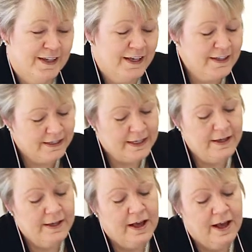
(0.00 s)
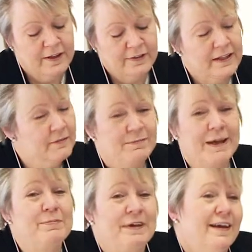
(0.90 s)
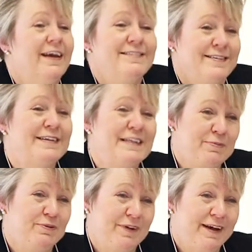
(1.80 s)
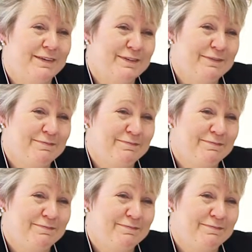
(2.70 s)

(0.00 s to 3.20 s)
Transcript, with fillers: Okay? And then maybe it is a leap of faith